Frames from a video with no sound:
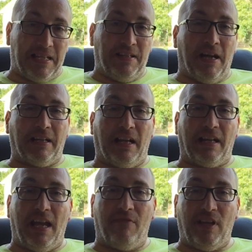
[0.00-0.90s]
not got
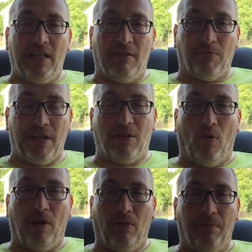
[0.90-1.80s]
a heavy
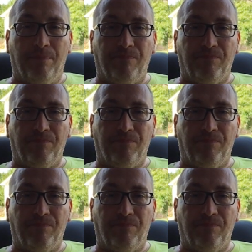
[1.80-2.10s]
recoil.